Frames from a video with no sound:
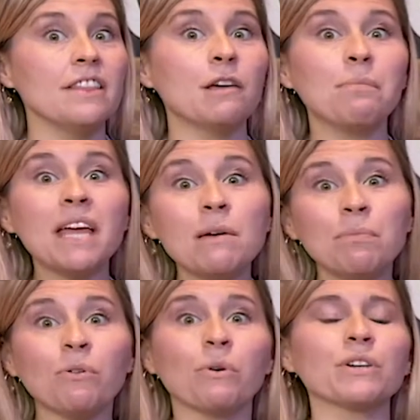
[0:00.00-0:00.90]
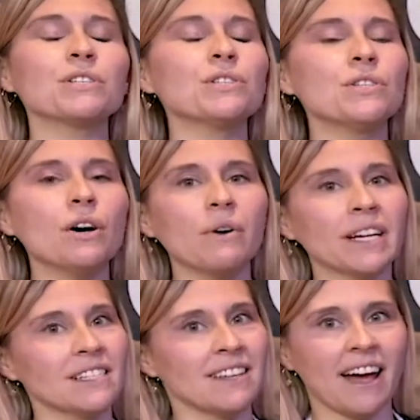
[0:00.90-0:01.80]
the people were so
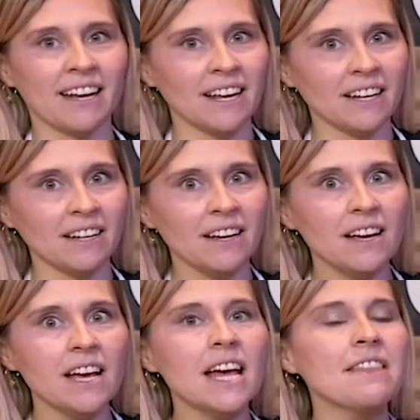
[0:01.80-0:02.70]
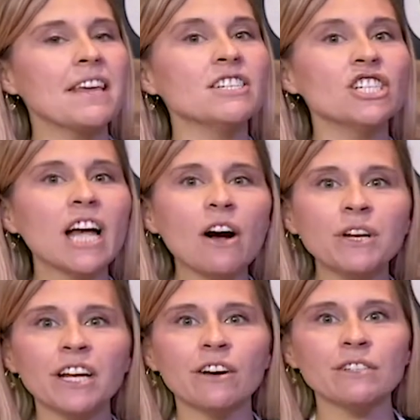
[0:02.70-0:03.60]
excited. They
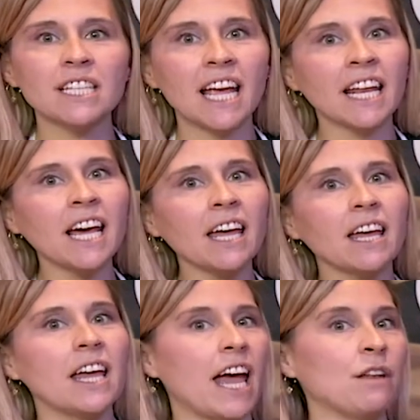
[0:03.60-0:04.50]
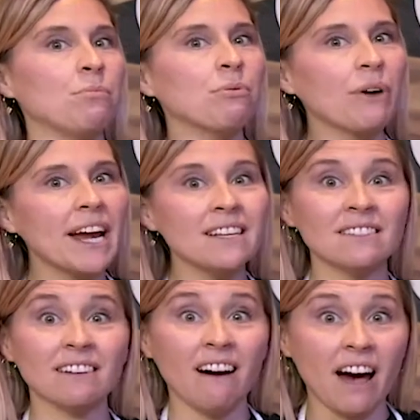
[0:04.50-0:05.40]
shouted Hosanna and
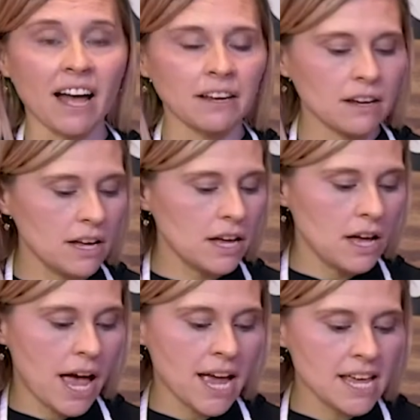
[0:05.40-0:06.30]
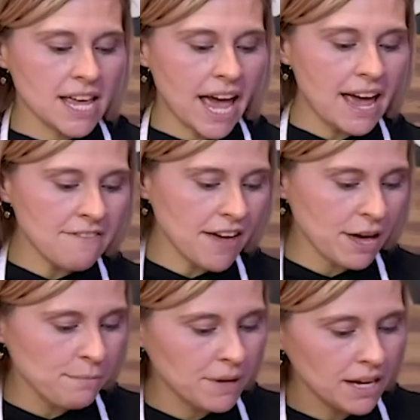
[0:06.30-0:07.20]
praised God and gave
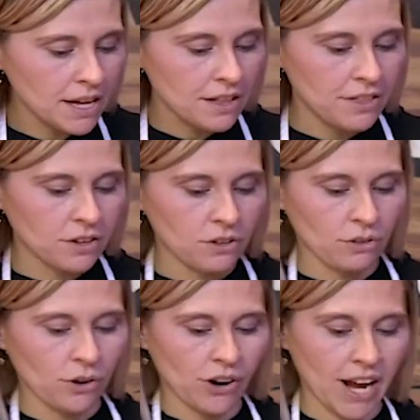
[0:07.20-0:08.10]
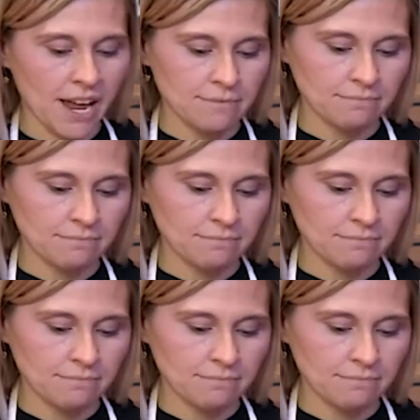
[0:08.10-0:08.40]
him the glory,